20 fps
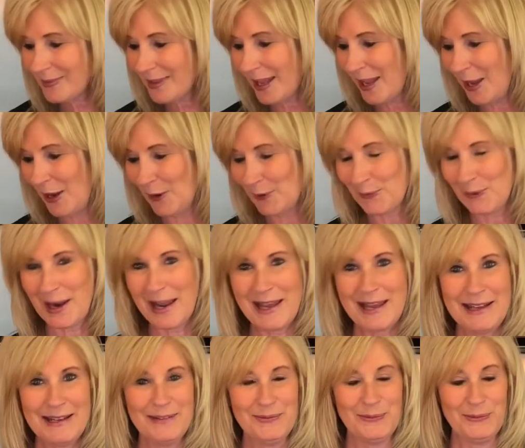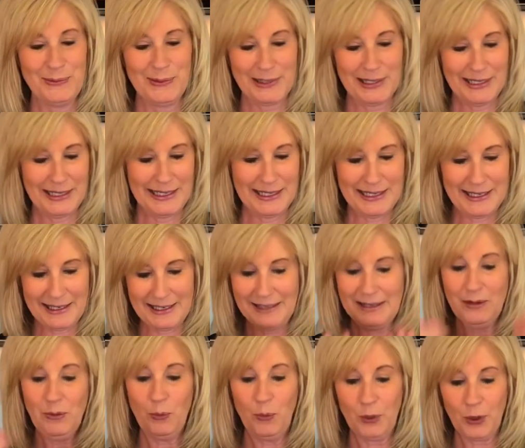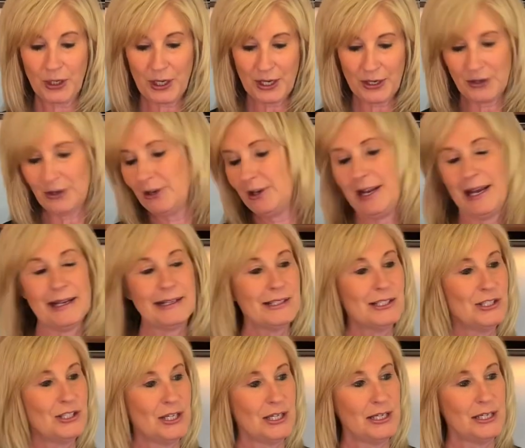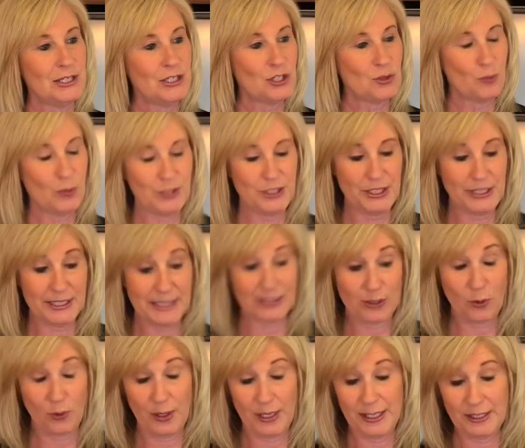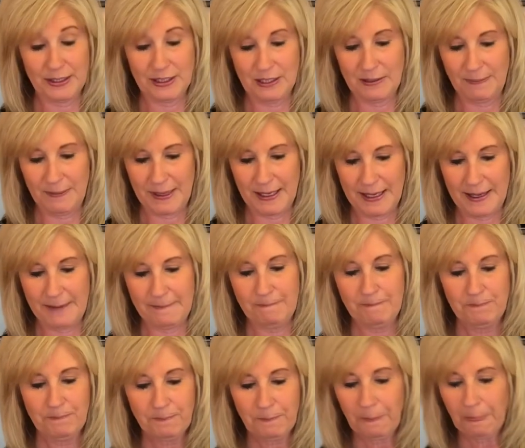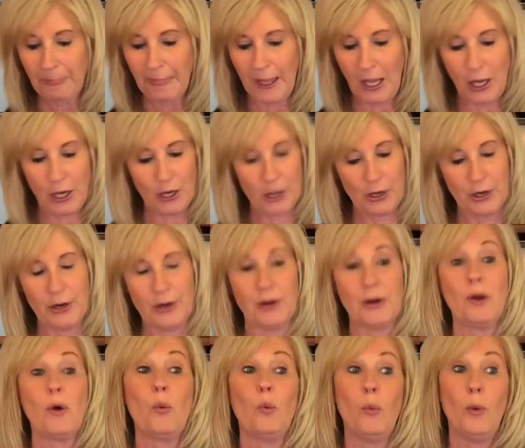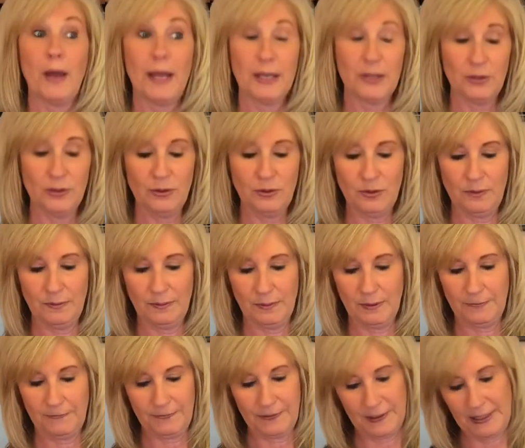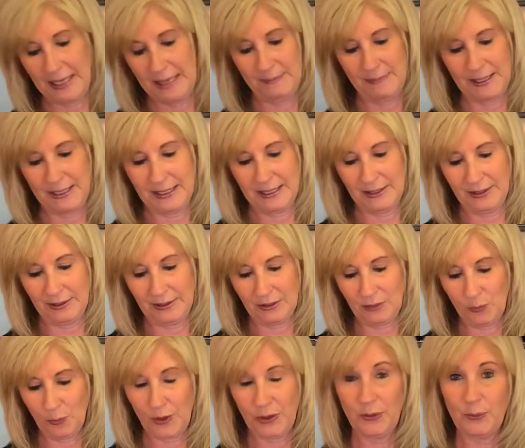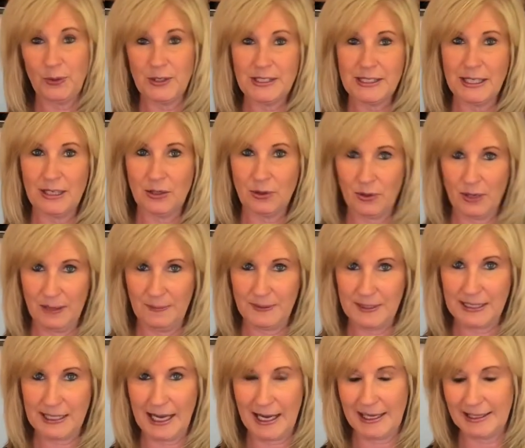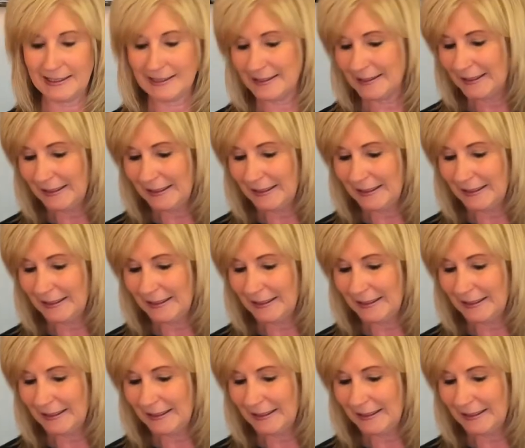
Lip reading: All right, we're gonna work on our next dish, which is going to be our Wagyu filet mignon with whiskey cream sauce.